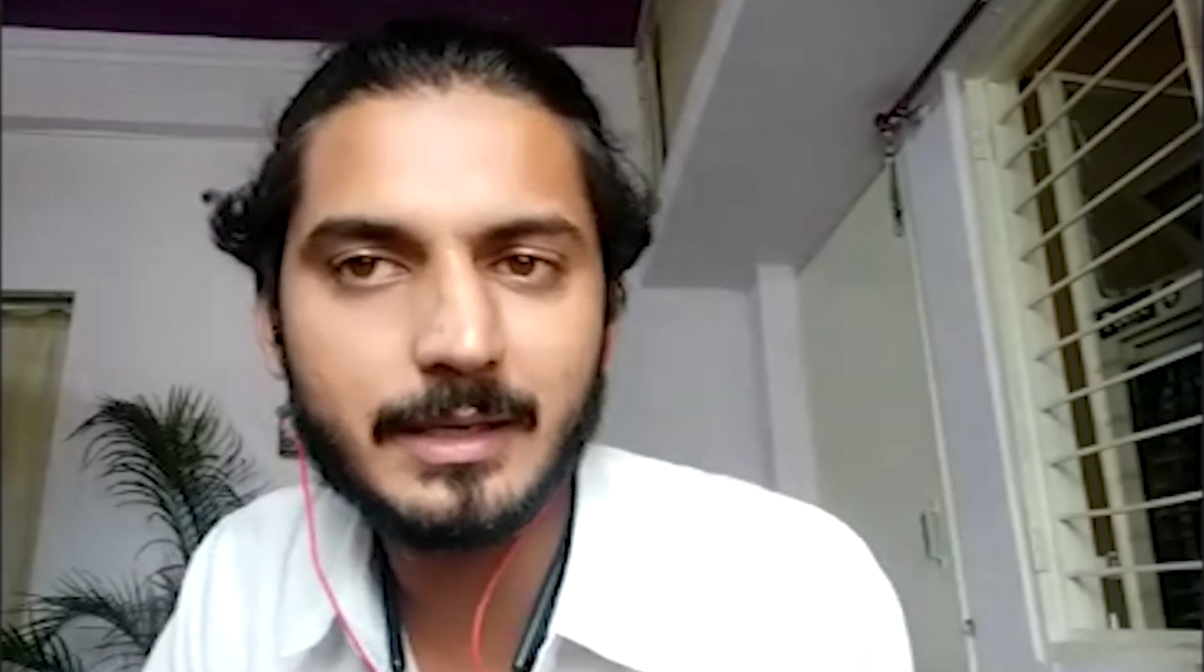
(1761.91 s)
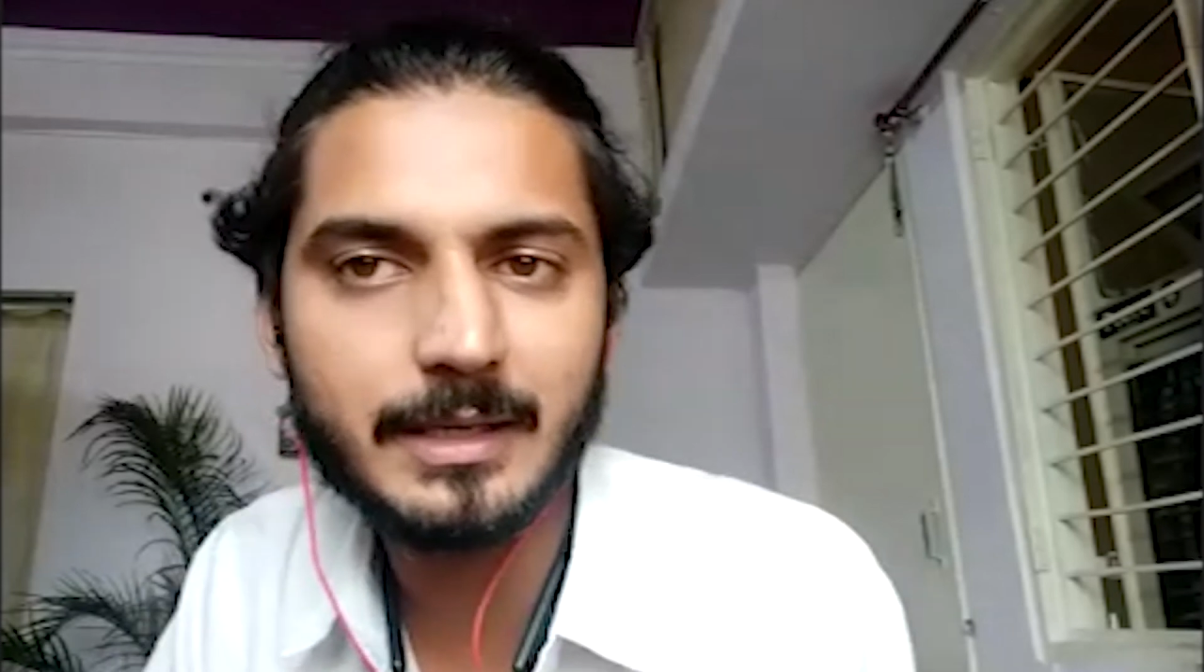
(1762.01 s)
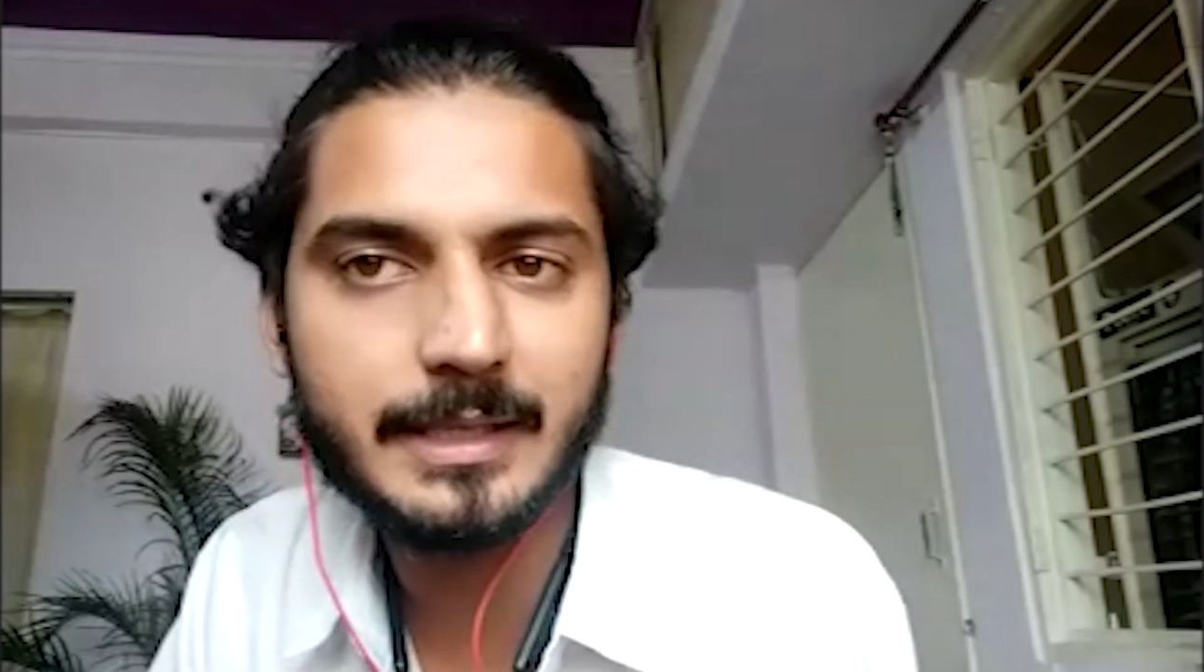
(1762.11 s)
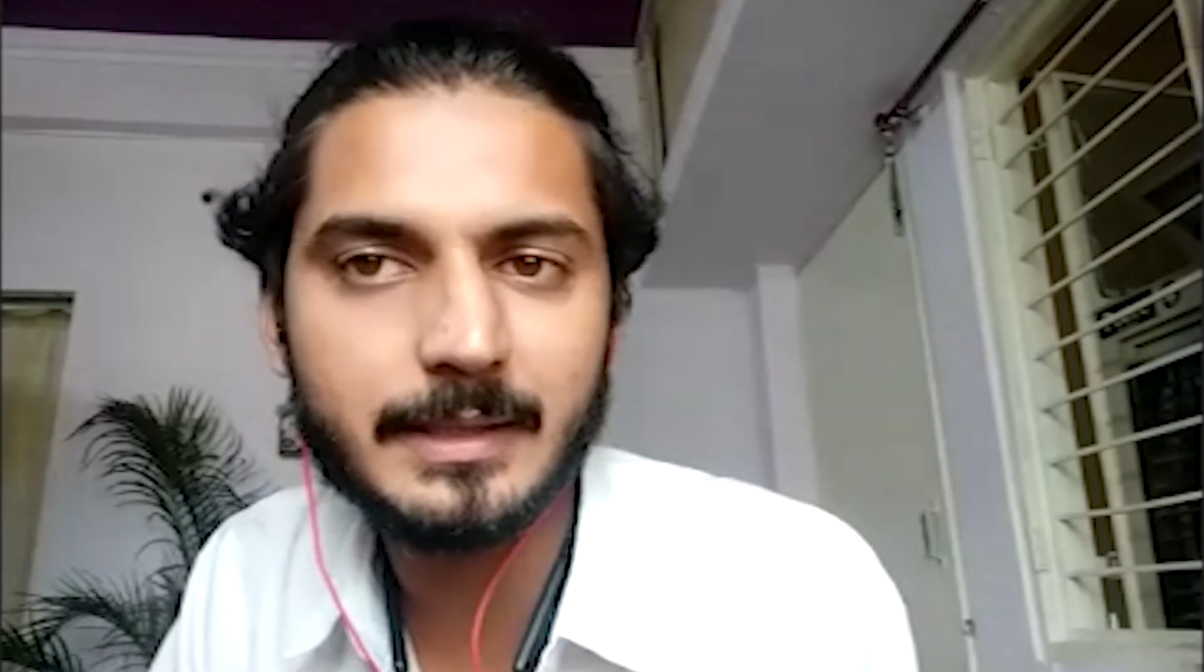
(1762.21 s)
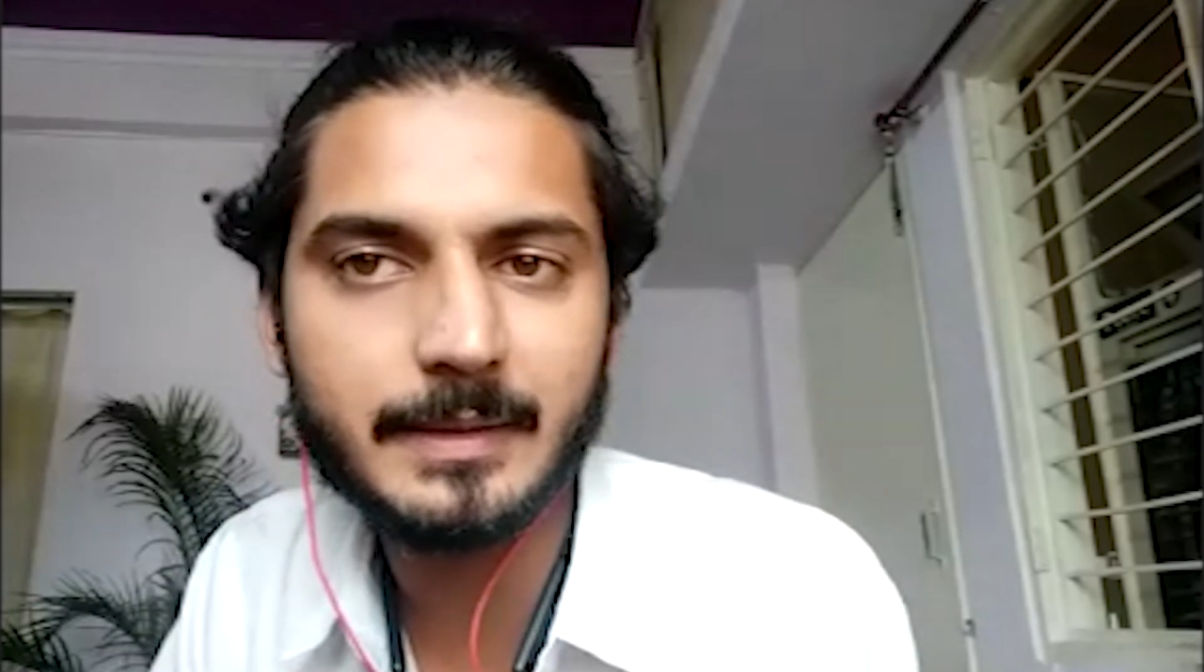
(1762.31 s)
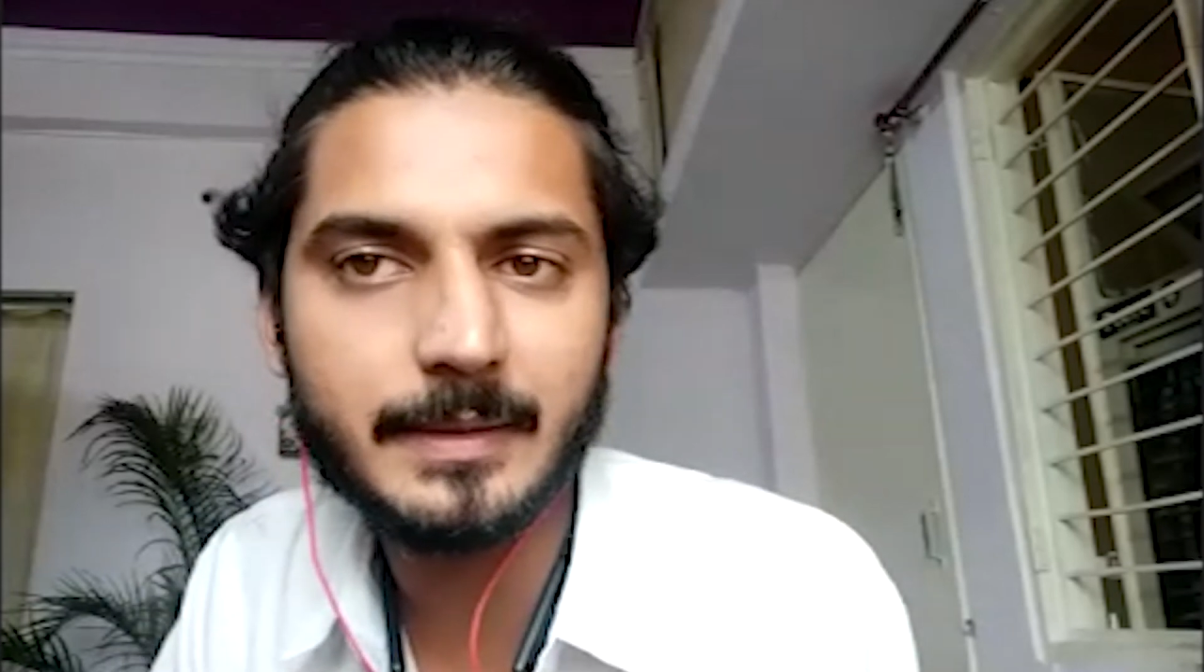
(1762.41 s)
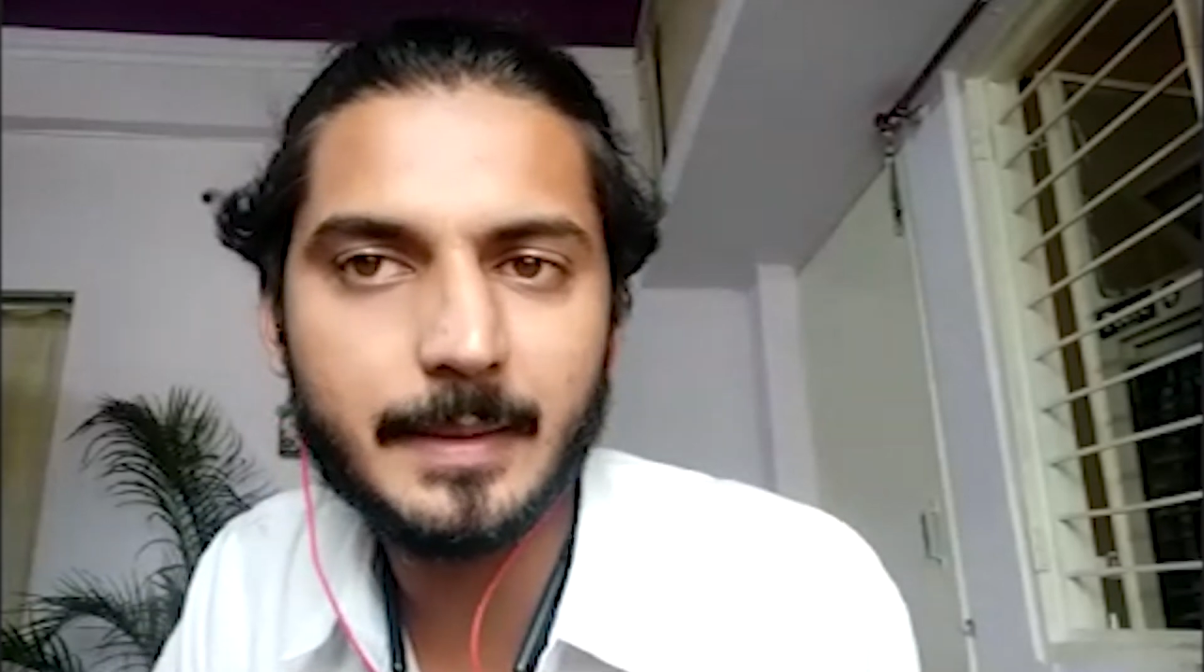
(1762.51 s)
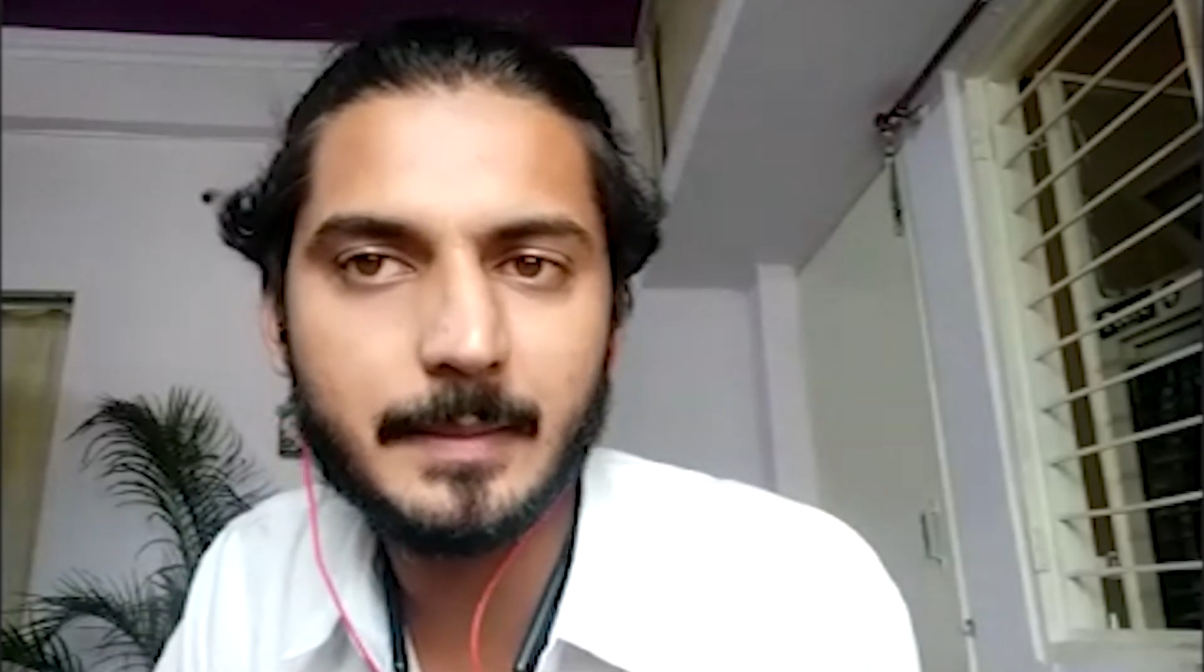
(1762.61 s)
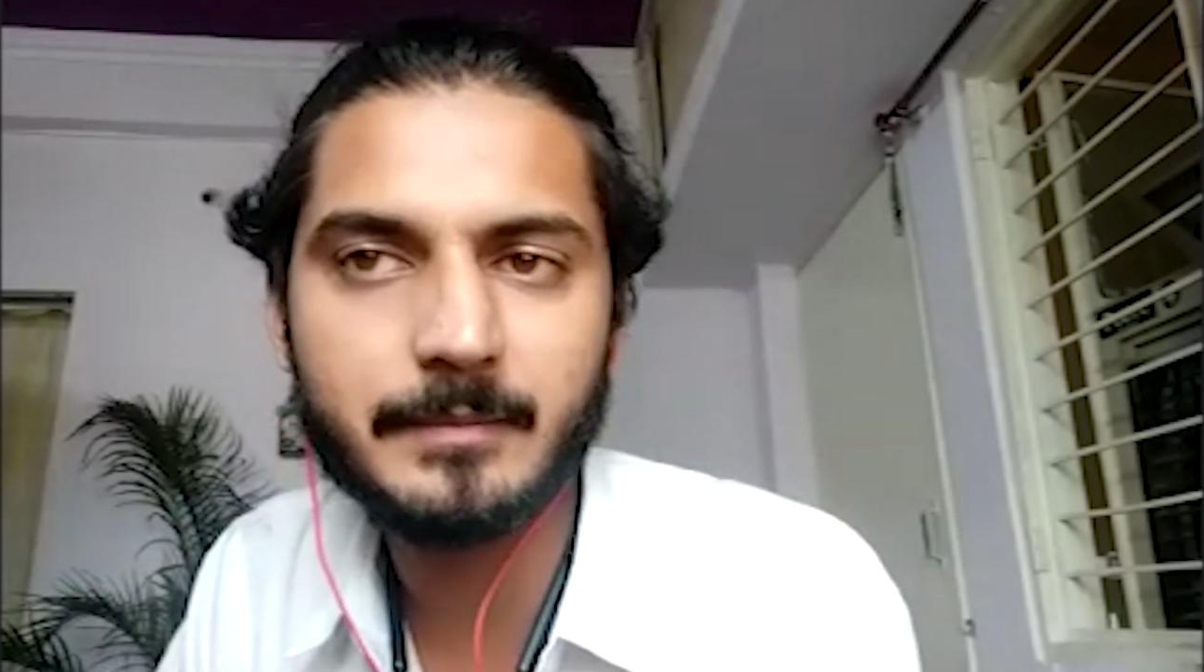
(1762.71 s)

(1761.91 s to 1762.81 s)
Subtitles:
and